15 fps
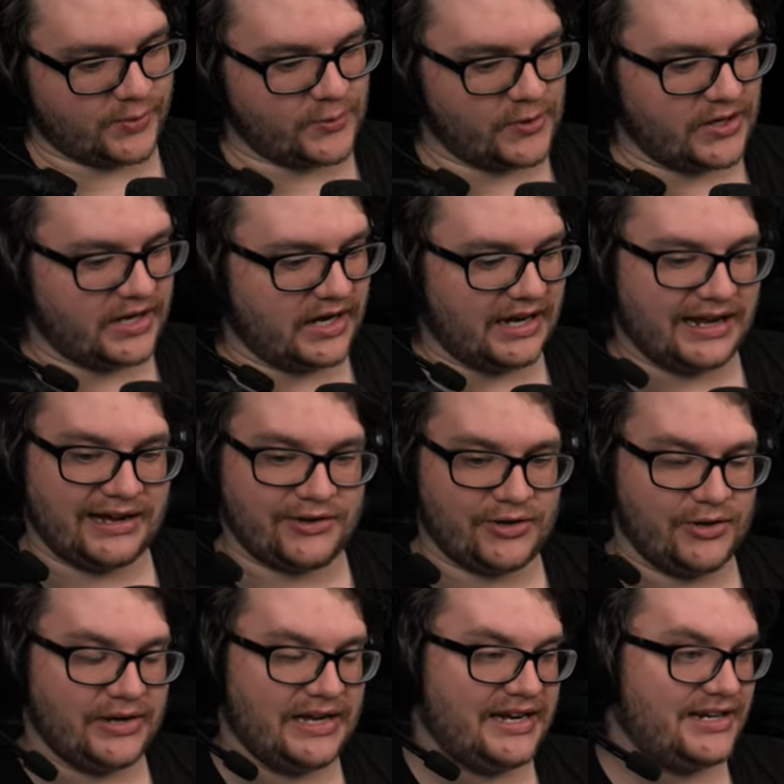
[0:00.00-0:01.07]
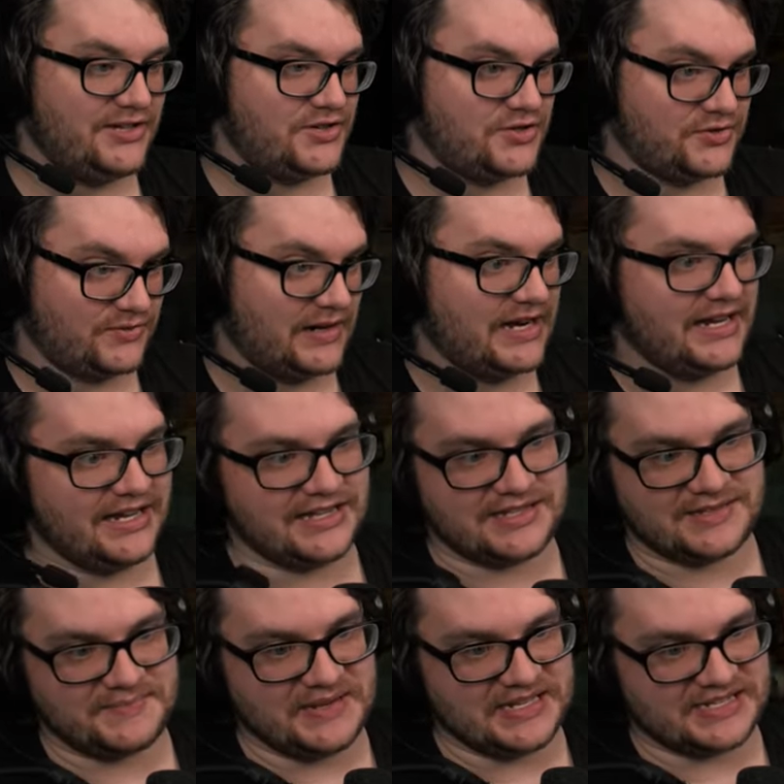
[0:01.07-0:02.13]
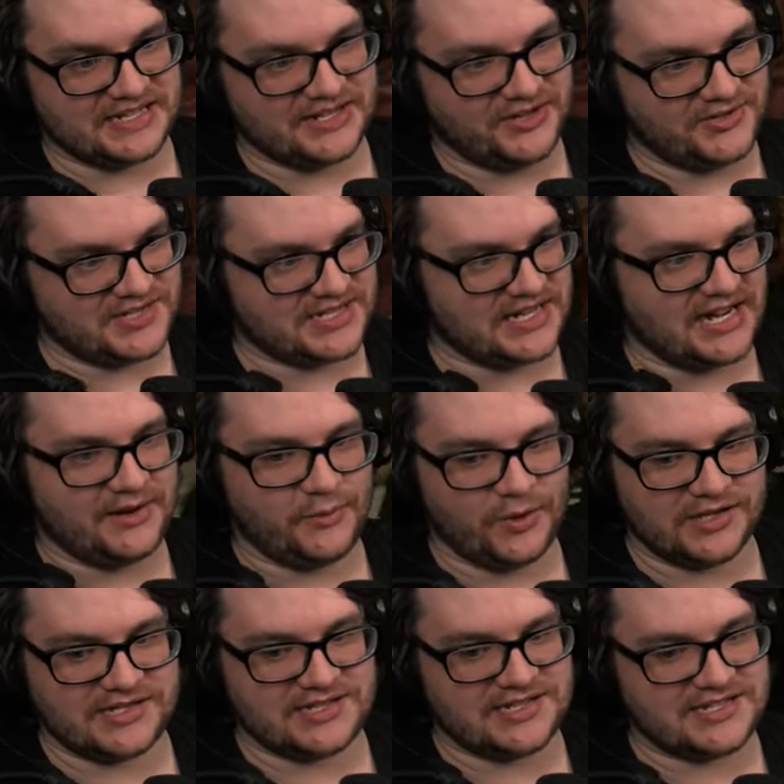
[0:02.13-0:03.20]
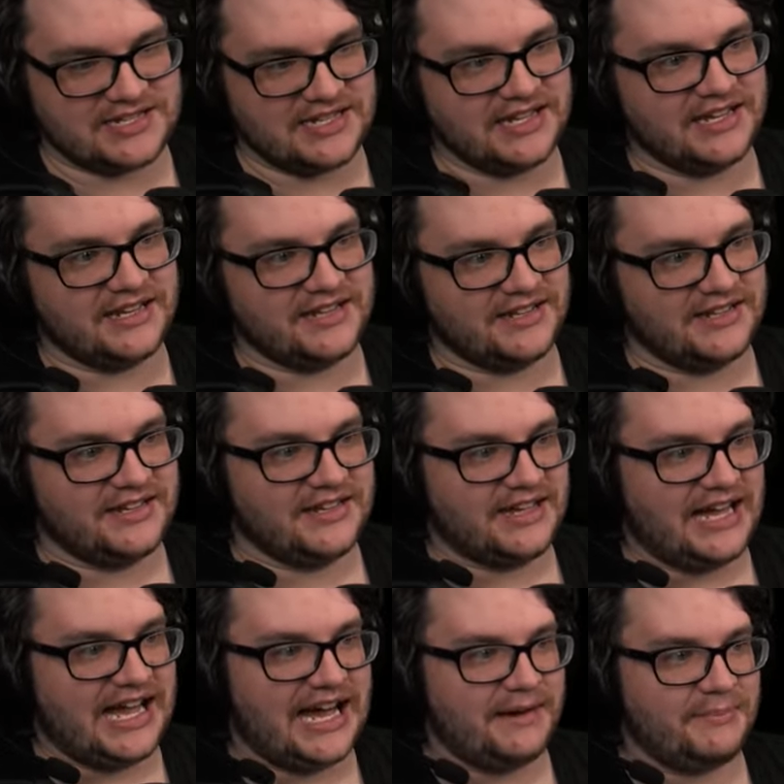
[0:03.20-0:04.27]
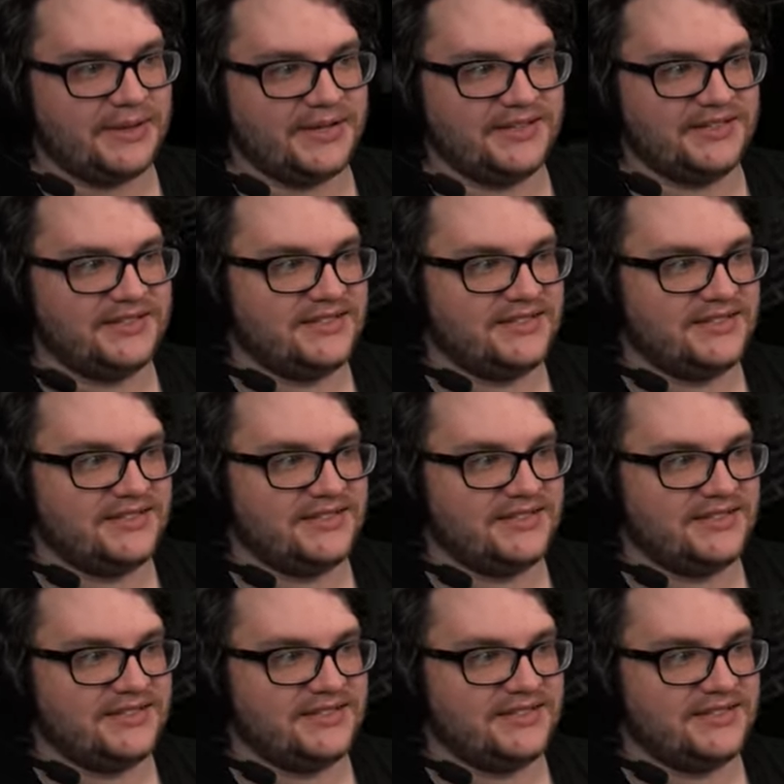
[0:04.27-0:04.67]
one, and I'll go ahead and try it because I know Sai wants to see it happen.